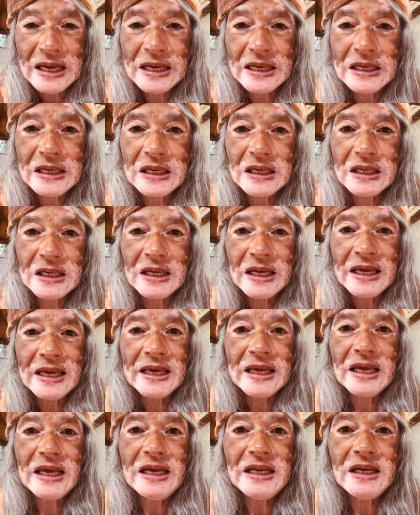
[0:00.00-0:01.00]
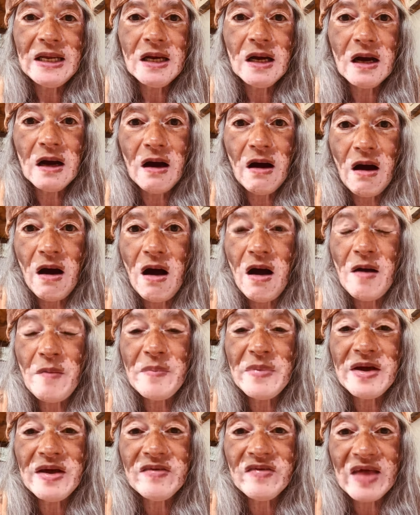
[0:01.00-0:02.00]
uh, any
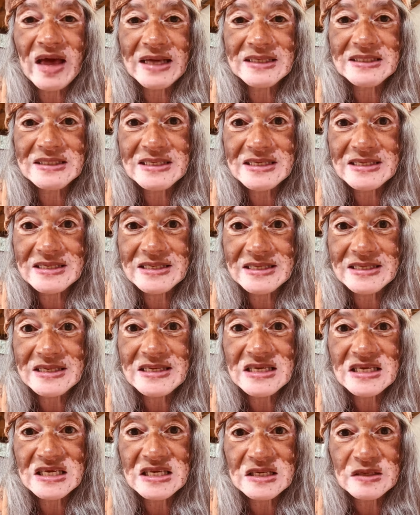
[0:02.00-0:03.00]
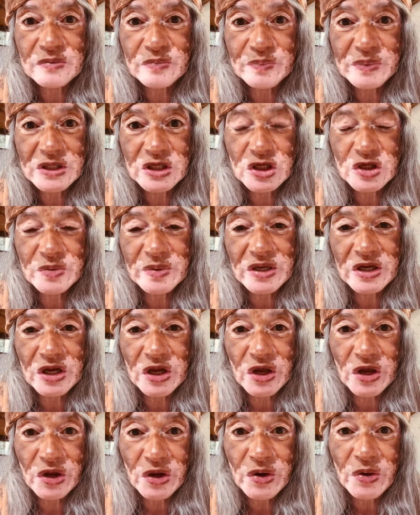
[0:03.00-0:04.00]
karma that exists between
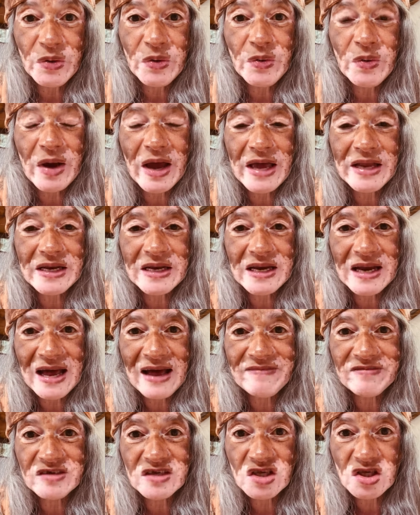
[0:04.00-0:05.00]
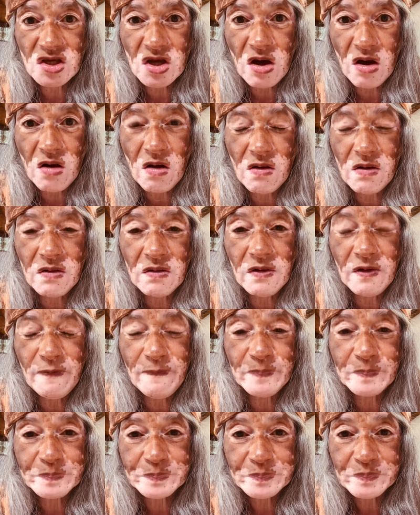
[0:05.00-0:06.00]
you and another soul
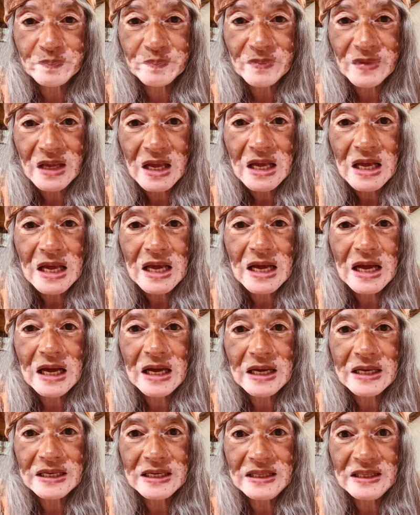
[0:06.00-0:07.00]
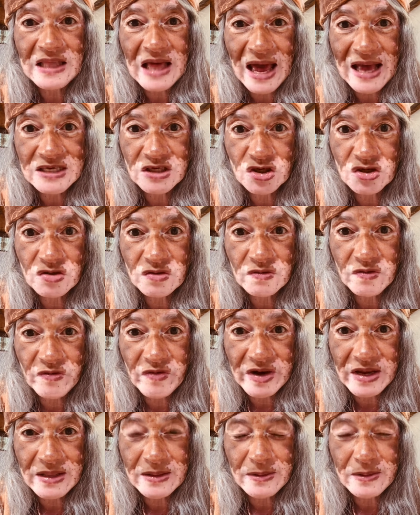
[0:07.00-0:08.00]
uh, in the astral
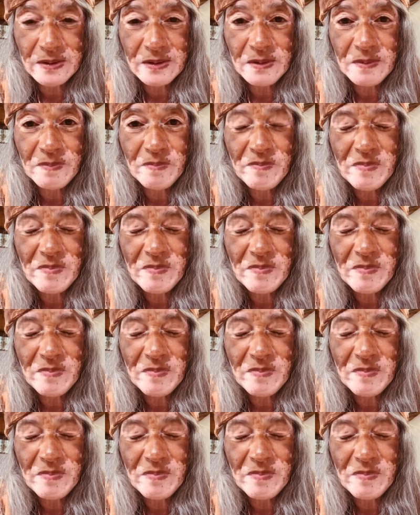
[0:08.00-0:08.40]
realm